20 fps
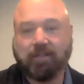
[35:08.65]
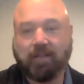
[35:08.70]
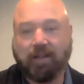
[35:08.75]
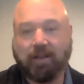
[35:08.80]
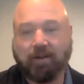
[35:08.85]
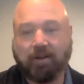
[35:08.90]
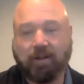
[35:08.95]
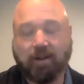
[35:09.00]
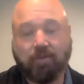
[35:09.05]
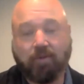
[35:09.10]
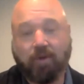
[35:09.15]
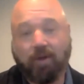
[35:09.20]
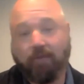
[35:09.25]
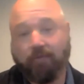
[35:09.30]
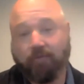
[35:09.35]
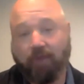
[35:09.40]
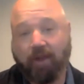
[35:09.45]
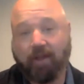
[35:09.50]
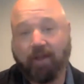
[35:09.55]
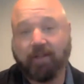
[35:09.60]
and quite
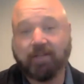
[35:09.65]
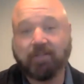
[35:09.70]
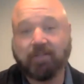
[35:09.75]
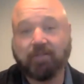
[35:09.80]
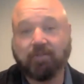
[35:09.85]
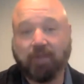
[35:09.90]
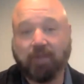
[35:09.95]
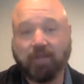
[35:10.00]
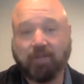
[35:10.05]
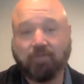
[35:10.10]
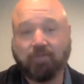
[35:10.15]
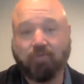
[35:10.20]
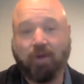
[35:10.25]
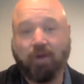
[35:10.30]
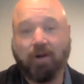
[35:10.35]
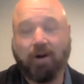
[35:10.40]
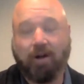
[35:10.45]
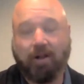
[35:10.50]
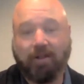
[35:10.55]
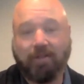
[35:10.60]
frankly has
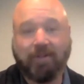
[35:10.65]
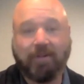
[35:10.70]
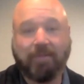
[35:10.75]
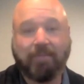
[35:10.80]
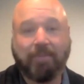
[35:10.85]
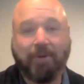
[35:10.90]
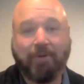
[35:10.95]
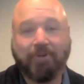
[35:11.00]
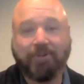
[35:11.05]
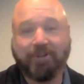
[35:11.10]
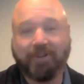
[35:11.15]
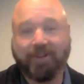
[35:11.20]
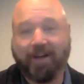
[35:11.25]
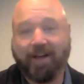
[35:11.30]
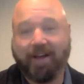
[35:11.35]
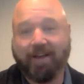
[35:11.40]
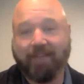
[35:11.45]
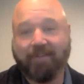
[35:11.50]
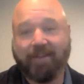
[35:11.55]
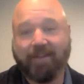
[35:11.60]
wrung all of the emotion
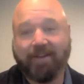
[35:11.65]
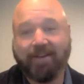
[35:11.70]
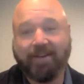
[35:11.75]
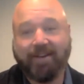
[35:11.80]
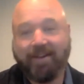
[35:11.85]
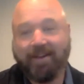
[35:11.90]
out of it,